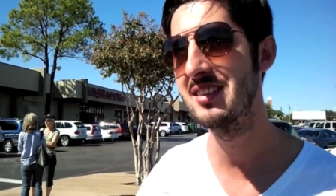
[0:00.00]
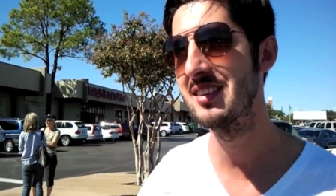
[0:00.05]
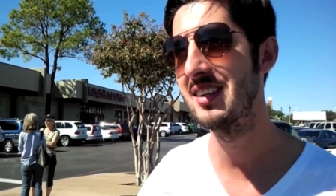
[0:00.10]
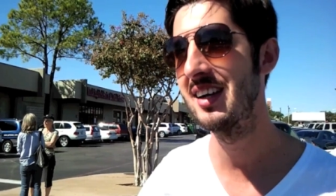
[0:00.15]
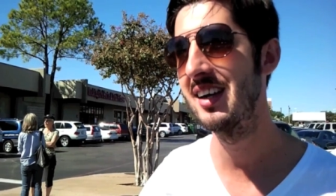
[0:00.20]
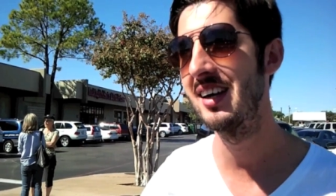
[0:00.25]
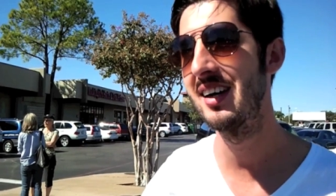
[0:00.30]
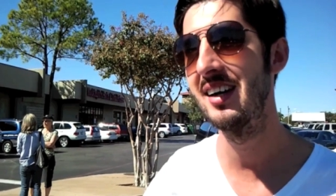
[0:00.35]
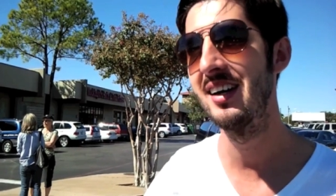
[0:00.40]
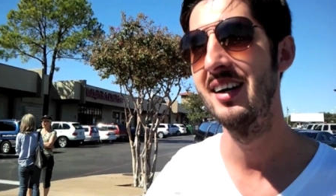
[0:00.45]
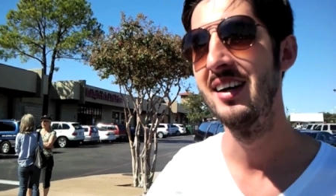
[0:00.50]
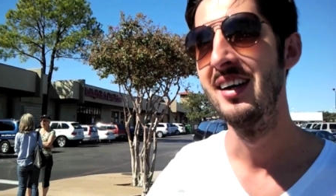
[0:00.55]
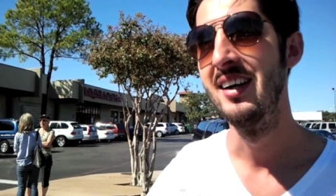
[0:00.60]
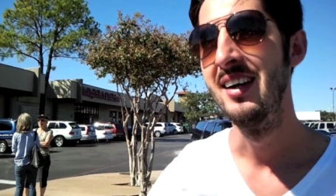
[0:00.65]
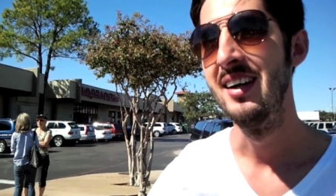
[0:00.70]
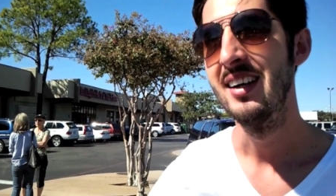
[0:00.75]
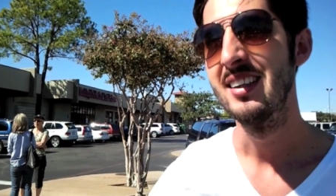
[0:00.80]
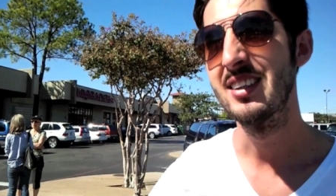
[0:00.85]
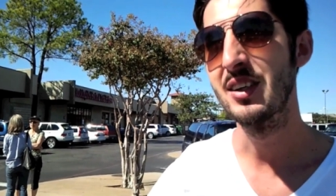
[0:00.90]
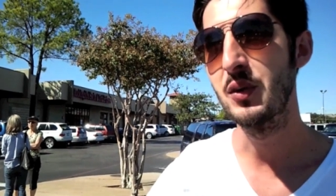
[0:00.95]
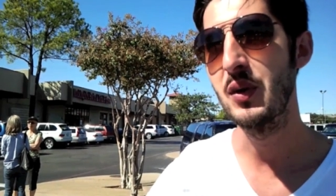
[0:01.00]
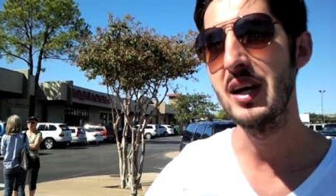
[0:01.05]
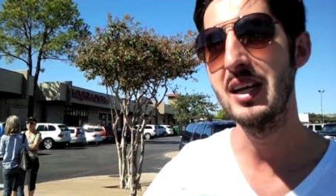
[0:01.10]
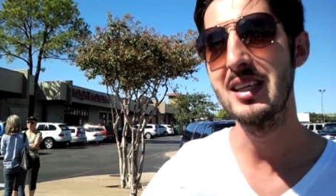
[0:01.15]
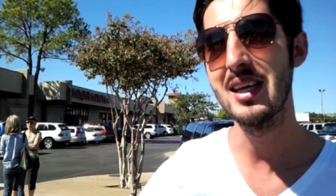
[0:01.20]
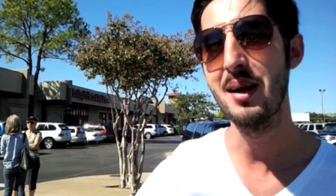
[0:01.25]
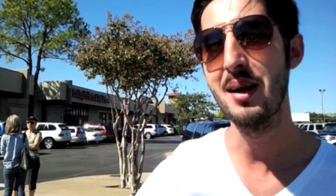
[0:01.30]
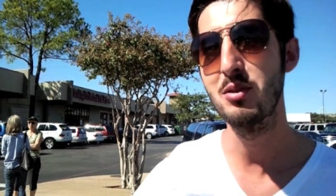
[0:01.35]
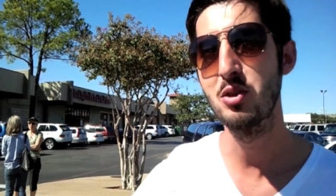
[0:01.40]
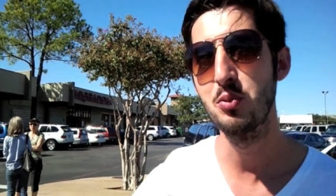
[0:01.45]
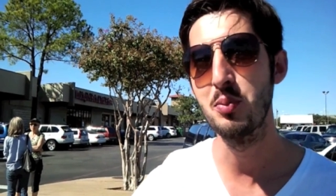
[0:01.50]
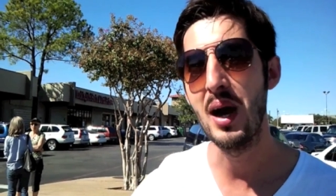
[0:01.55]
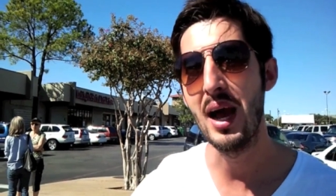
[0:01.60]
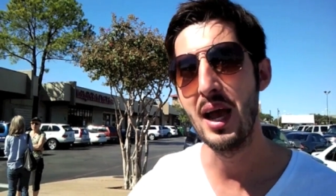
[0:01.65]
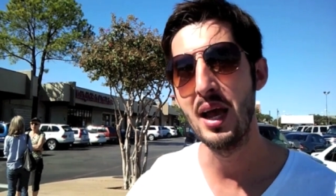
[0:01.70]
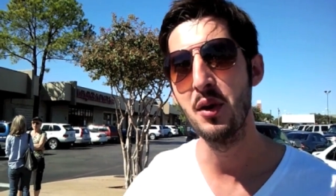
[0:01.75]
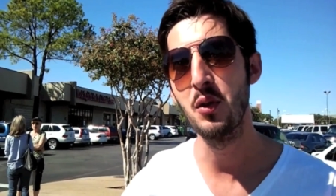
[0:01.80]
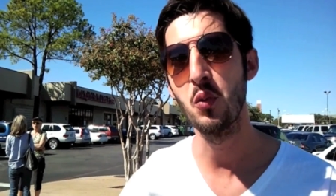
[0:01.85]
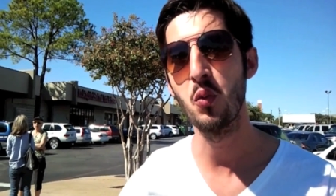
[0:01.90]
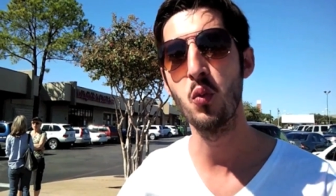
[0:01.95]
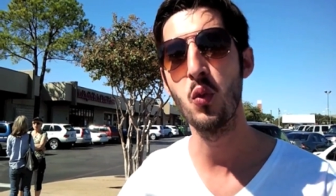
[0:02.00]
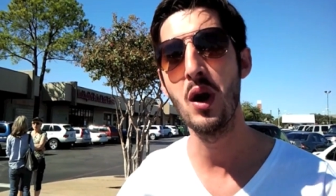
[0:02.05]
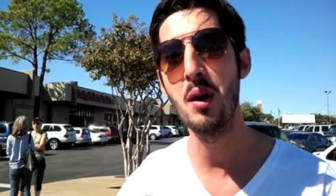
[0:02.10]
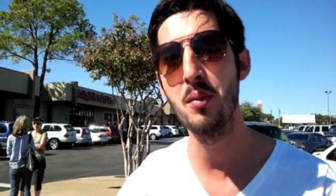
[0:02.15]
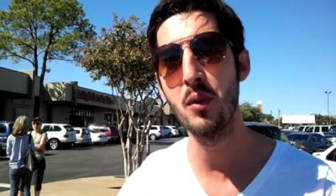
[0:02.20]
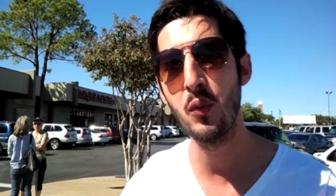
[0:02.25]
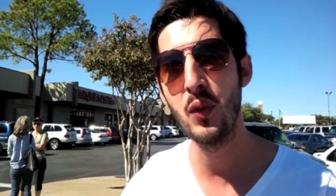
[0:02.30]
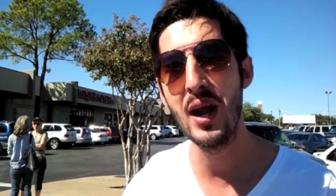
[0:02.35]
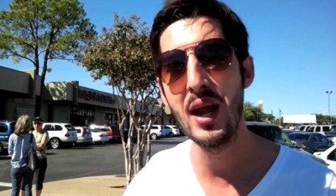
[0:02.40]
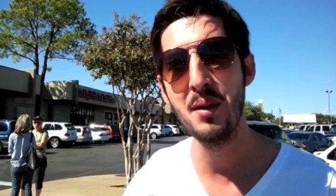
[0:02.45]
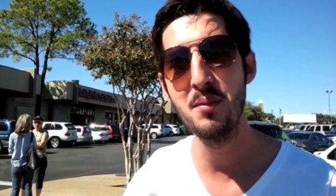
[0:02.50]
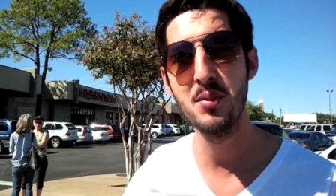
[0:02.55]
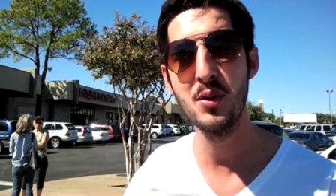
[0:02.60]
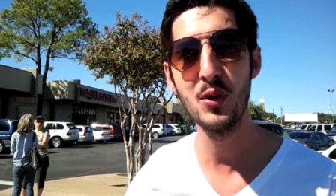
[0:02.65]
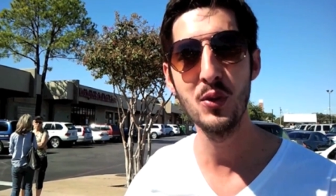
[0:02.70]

So it's a great time to buy rubber rain